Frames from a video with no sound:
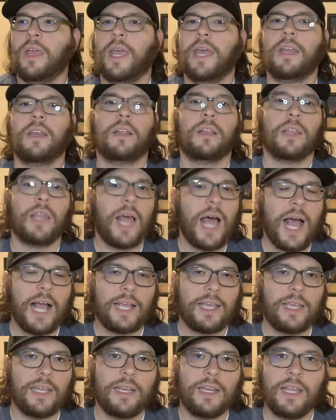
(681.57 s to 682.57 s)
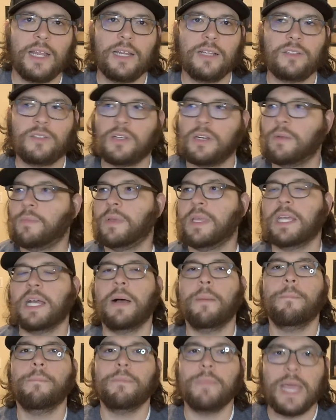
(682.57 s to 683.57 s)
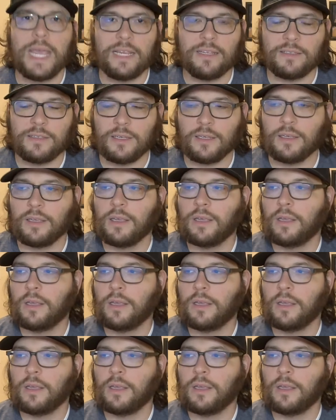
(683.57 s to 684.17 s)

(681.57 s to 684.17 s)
and unlock it, and it's going to be amazing.